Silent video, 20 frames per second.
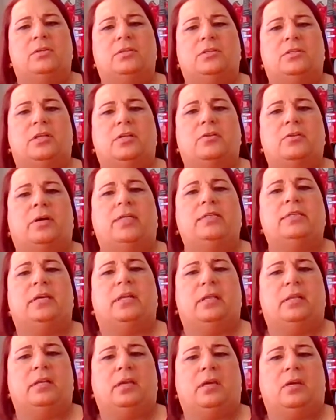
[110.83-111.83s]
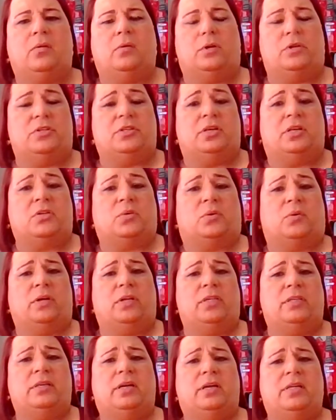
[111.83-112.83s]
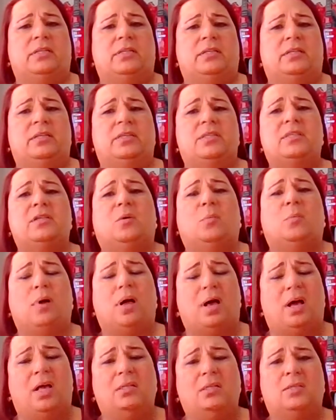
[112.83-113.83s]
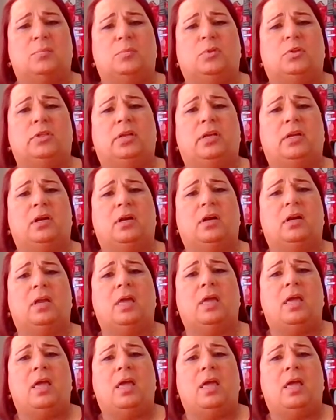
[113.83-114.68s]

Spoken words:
gender identity or your sexual orientation is still possible here.